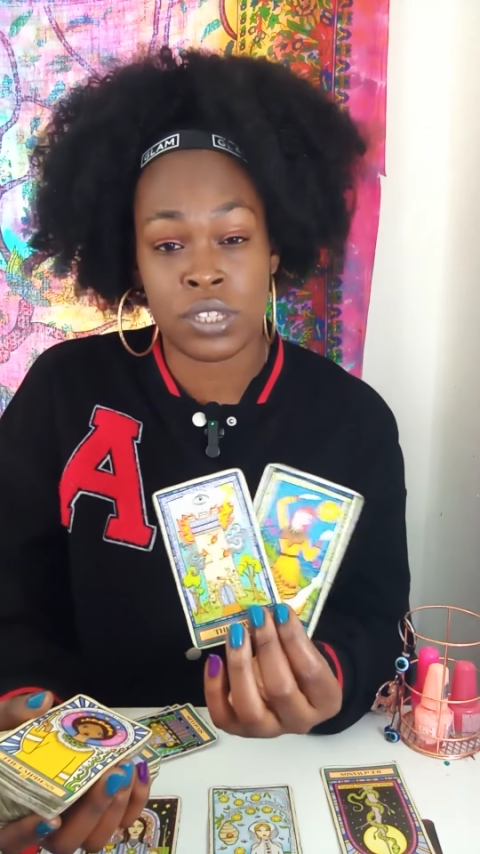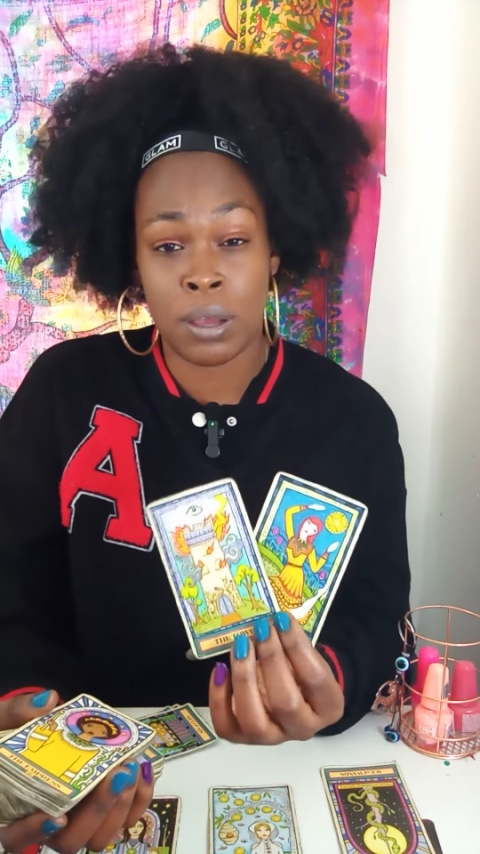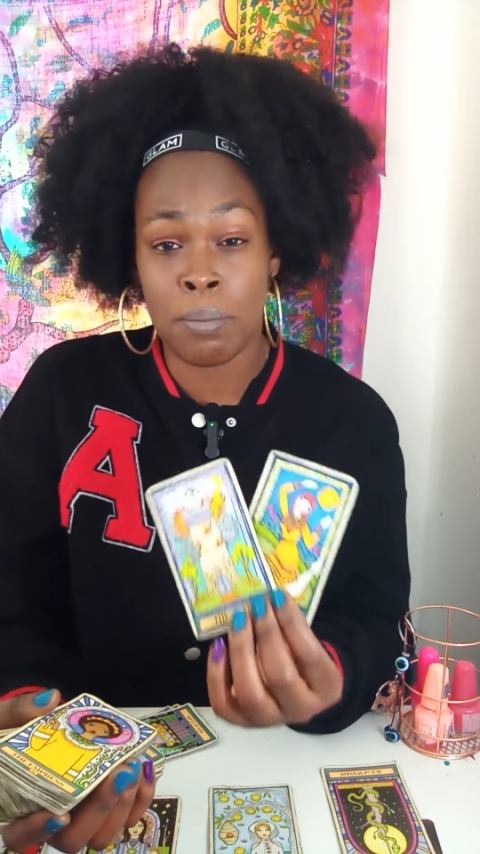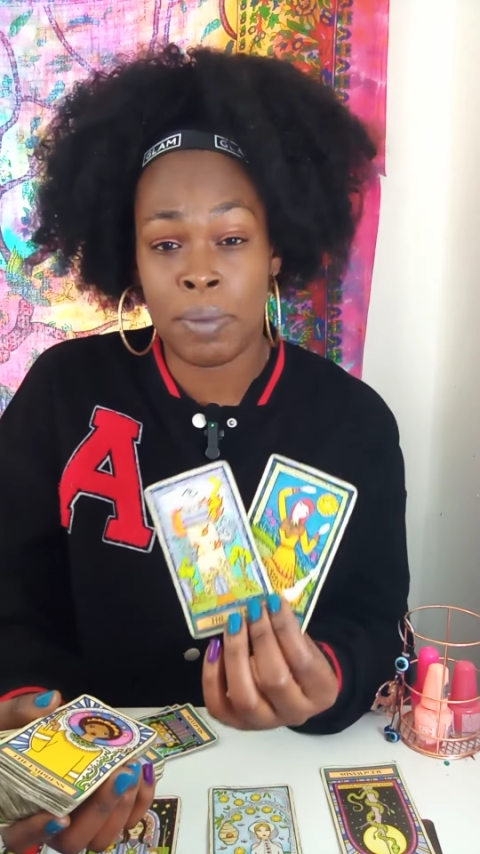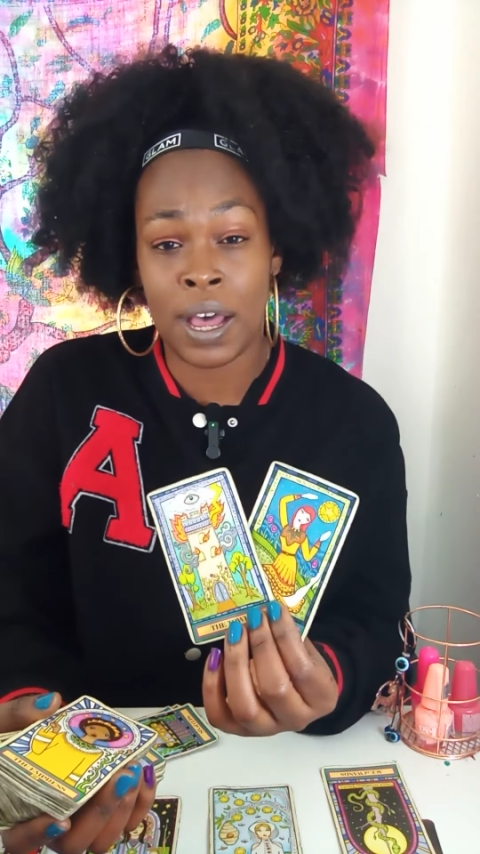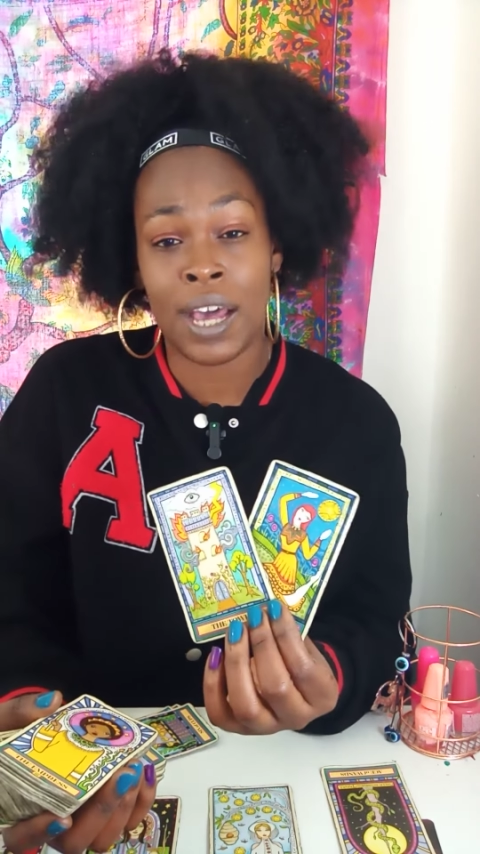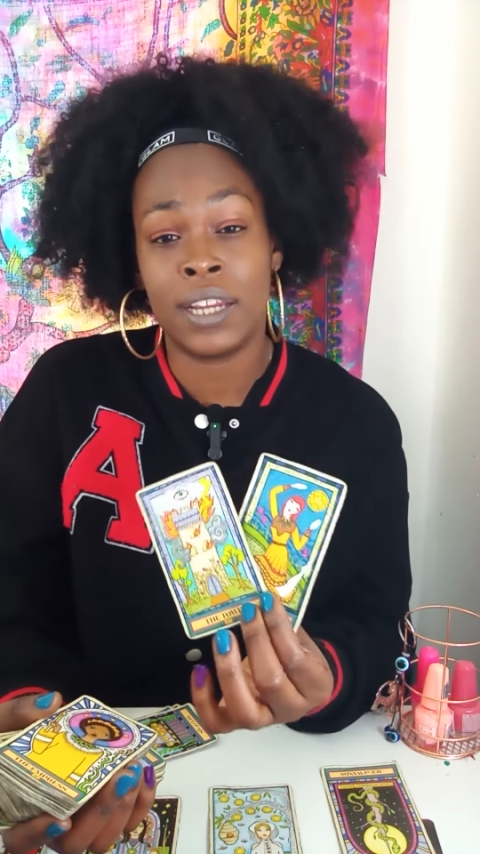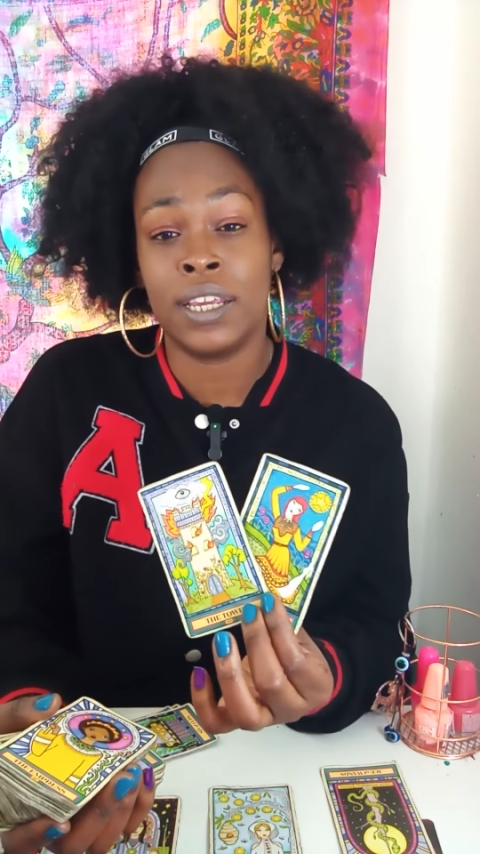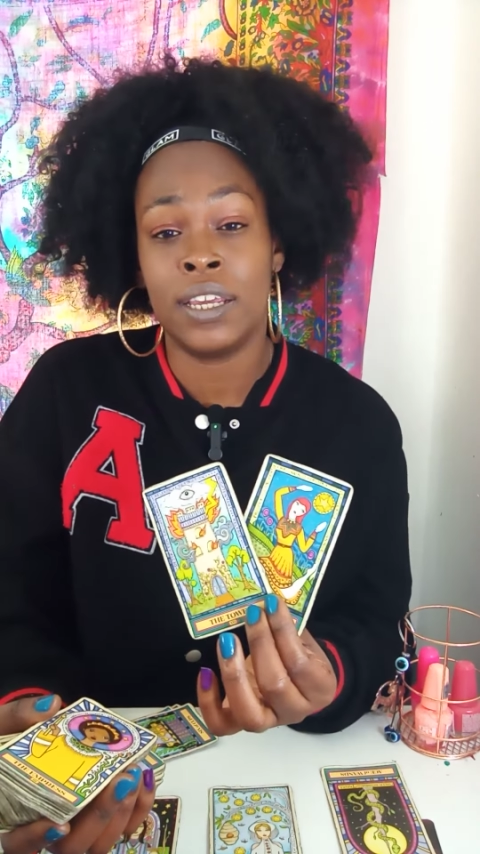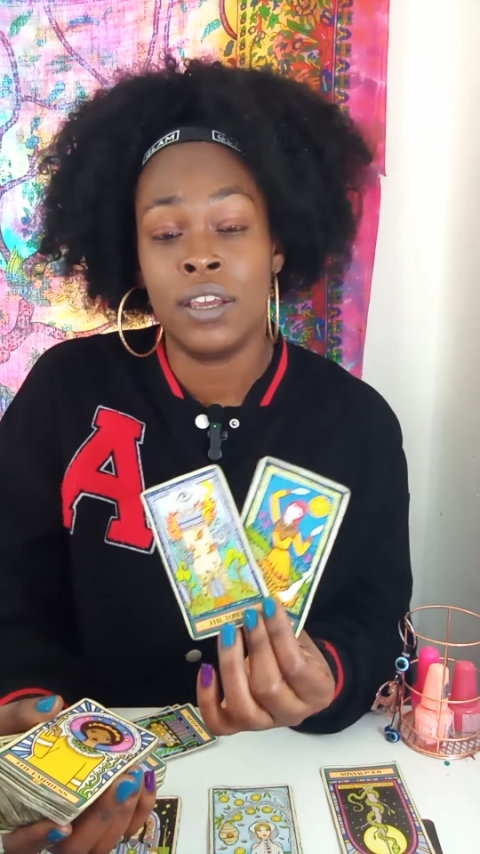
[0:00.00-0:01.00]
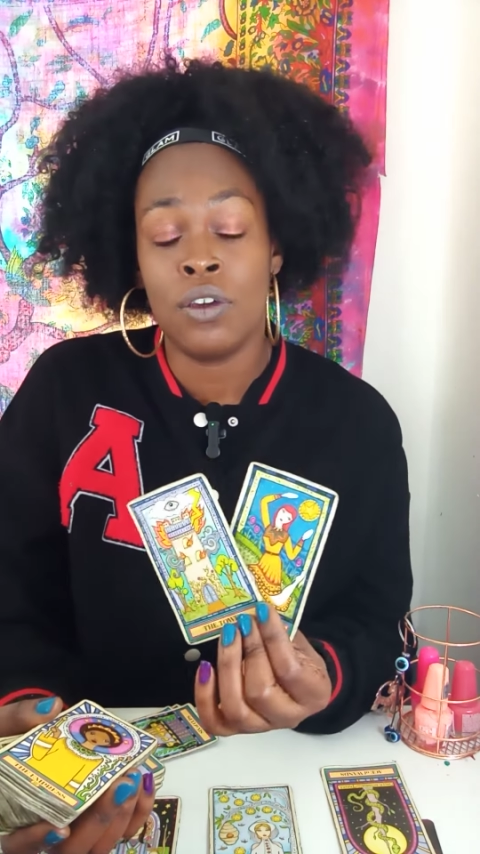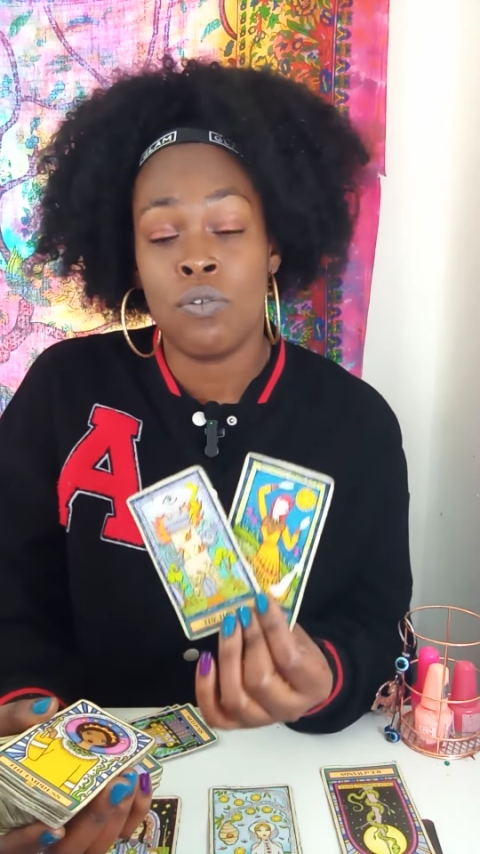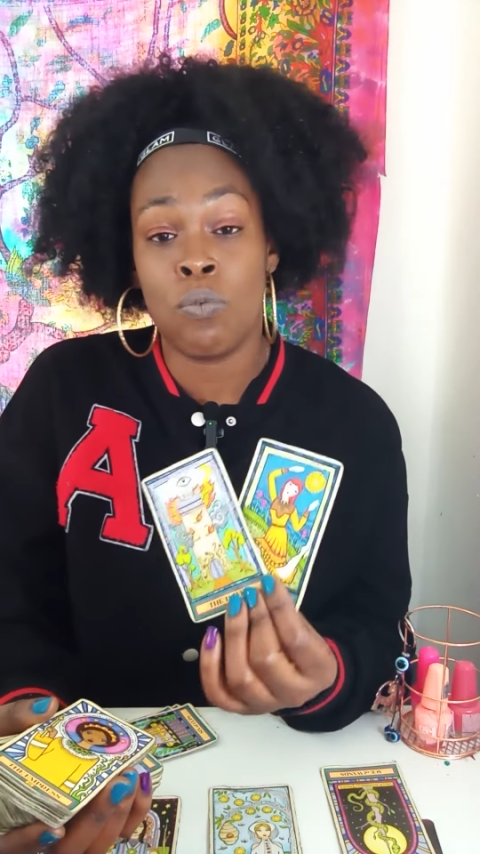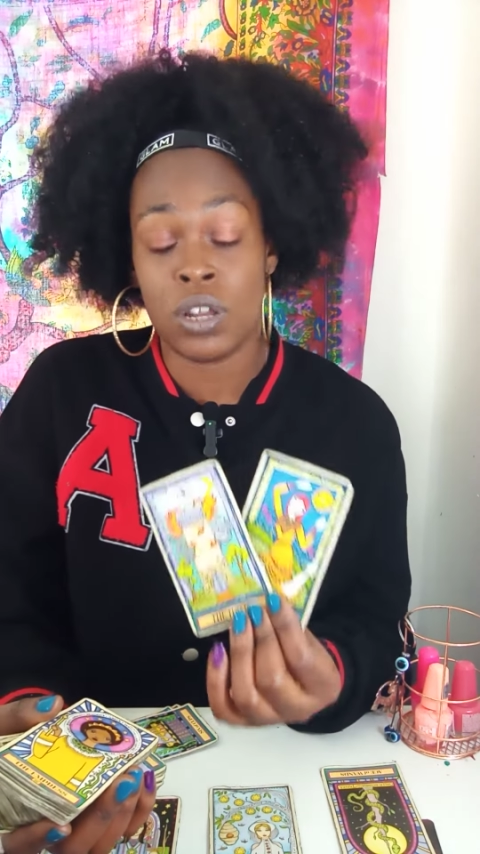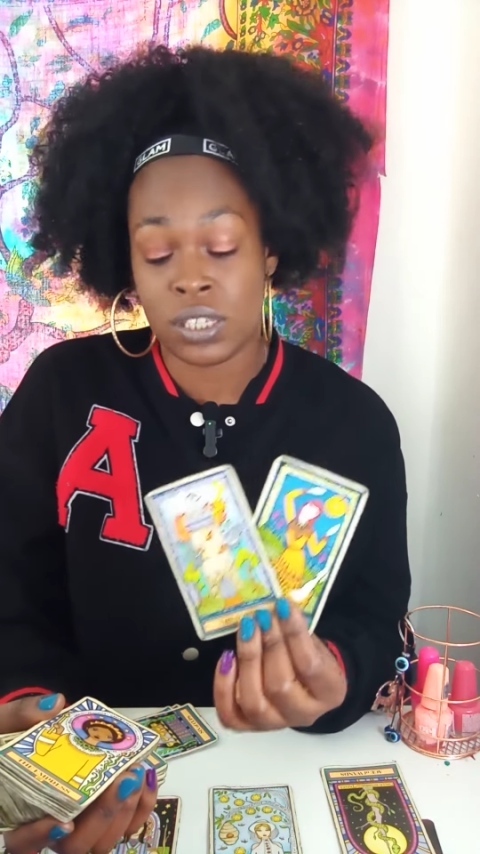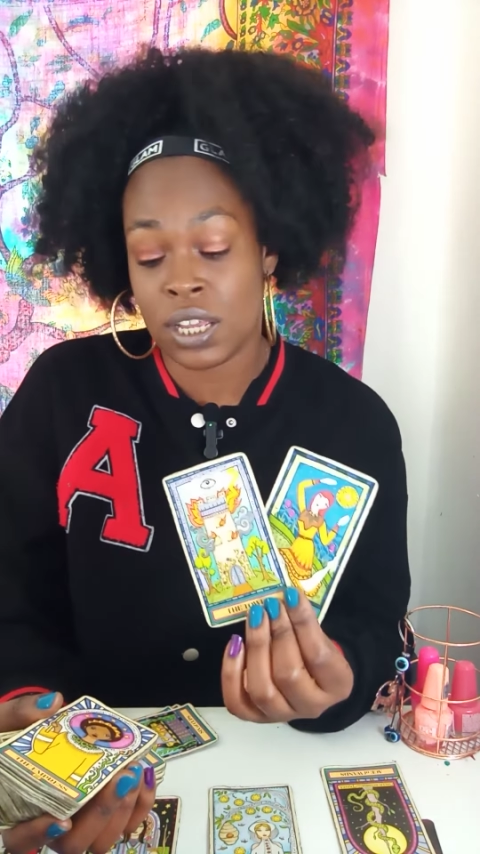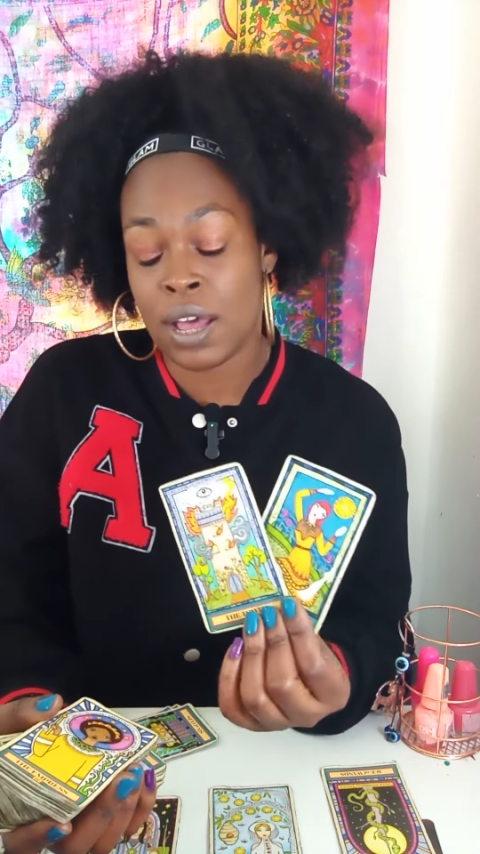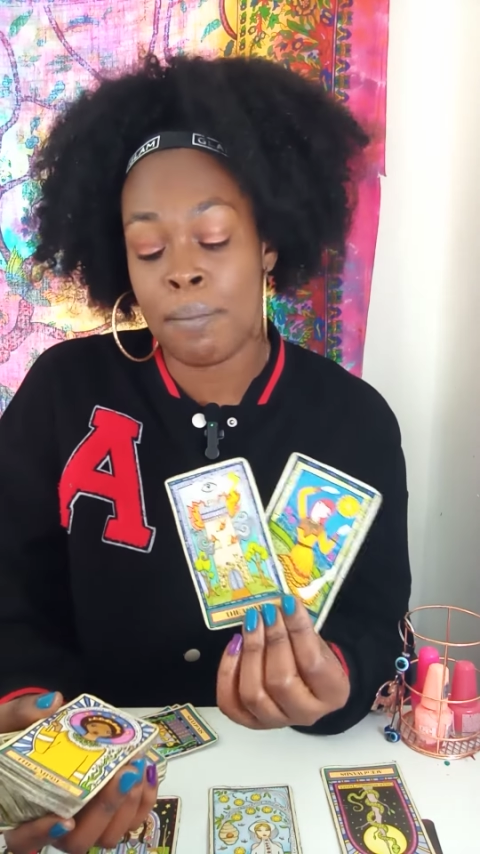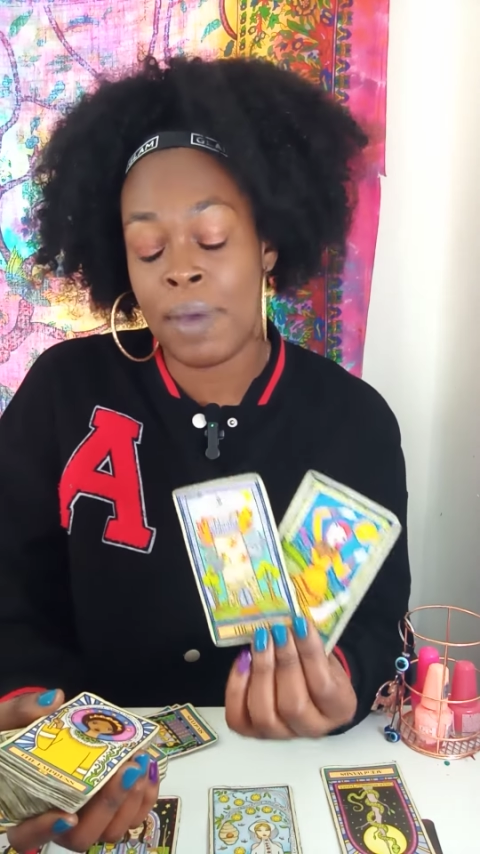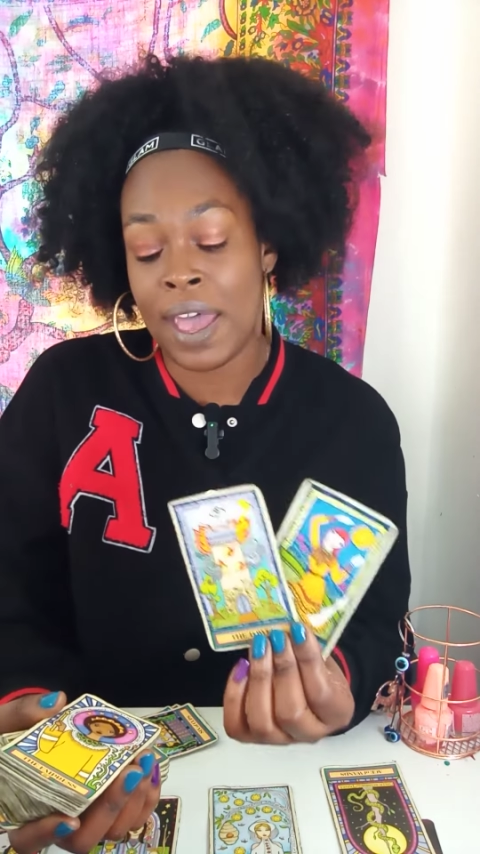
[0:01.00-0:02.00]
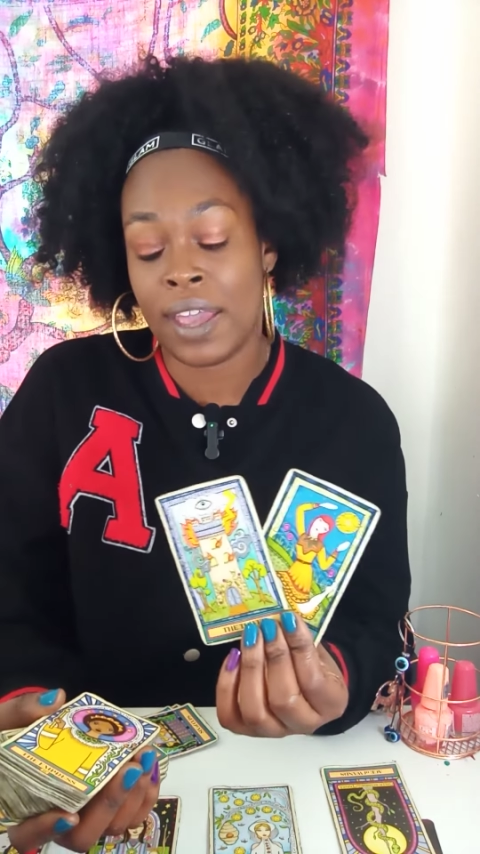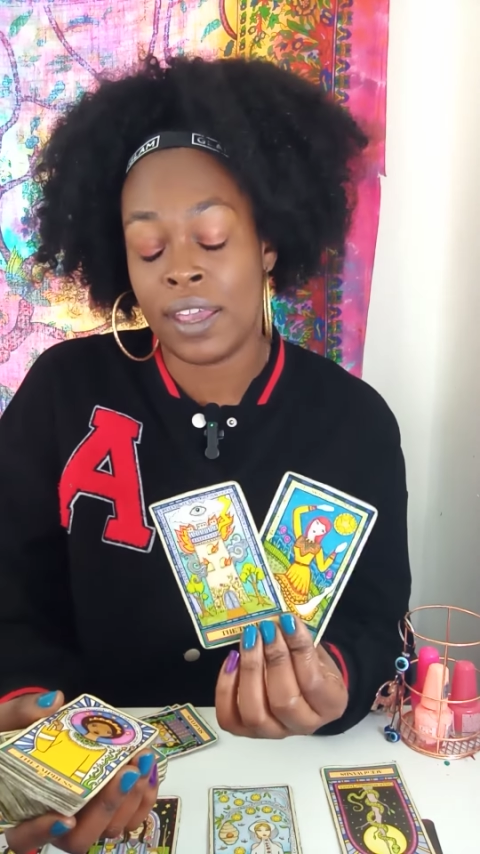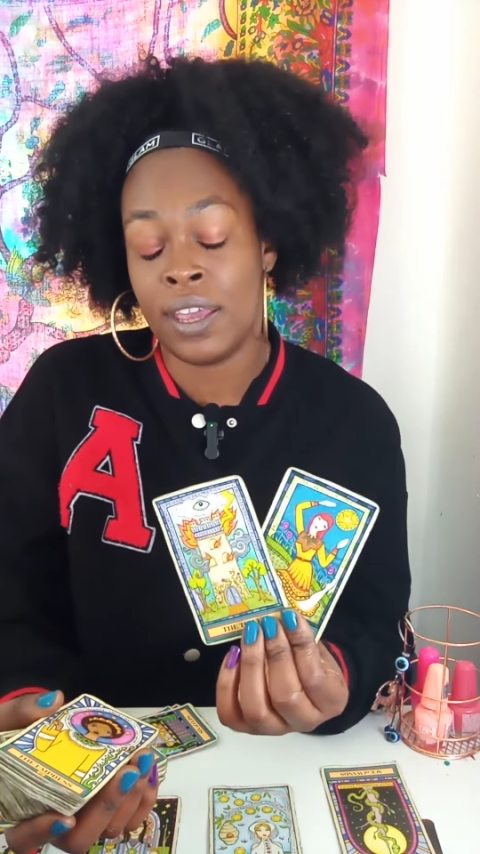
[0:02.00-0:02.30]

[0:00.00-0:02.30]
Somebody wants to come back